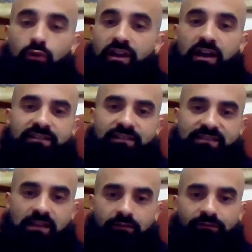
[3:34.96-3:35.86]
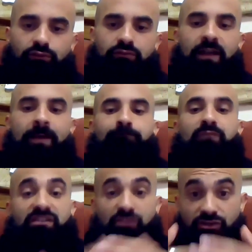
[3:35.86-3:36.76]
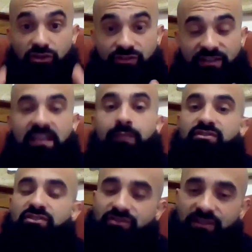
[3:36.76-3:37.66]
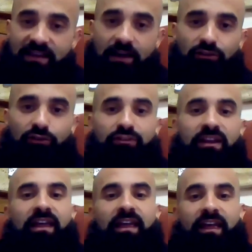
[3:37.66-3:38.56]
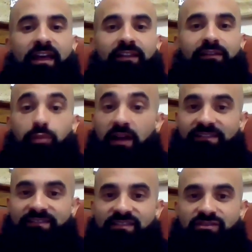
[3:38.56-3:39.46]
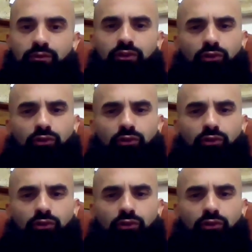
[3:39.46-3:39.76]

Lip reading: or not to the Silent Flute. So it's yours to keep, it's yours to download and practice as you will.